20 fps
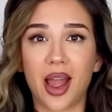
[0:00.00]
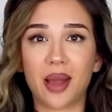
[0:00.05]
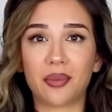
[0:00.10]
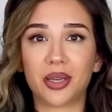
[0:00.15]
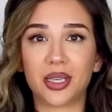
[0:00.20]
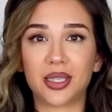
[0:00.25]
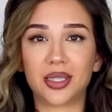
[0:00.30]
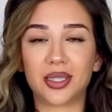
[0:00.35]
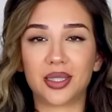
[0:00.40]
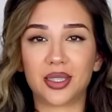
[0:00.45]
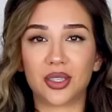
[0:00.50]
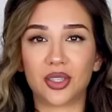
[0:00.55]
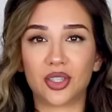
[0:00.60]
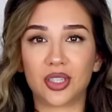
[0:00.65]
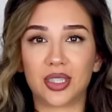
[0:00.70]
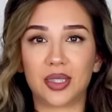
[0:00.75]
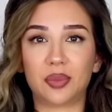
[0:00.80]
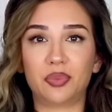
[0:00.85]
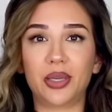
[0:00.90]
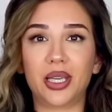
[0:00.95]
rabbits to
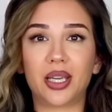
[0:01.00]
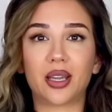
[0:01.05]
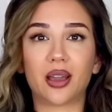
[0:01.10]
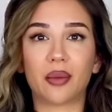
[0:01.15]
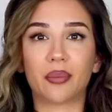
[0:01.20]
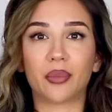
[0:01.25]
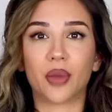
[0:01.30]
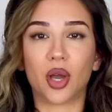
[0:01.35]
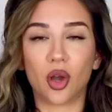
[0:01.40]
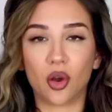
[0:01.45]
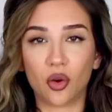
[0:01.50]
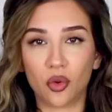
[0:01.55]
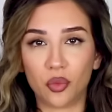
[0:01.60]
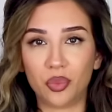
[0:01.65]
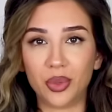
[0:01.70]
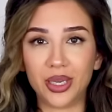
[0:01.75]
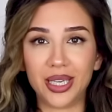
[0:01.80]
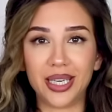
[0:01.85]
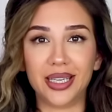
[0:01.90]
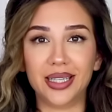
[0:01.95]
just become
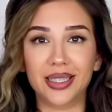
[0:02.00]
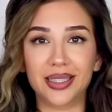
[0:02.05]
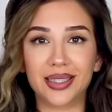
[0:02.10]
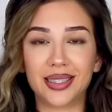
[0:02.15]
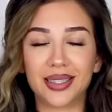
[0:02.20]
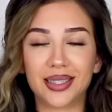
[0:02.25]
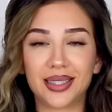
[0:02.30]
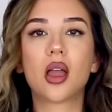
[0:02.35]
obese.